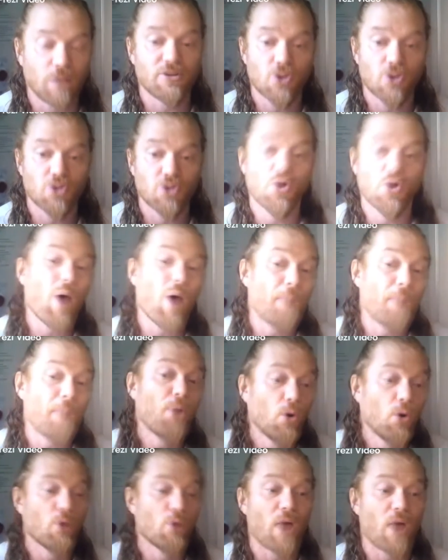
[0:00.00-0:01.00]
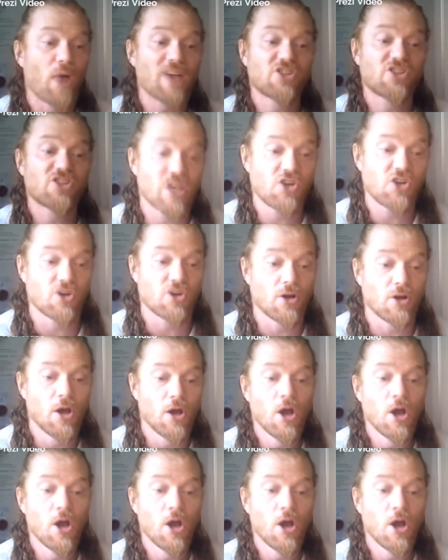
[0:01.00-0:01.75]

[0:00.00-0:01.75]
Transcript: is also a polarization.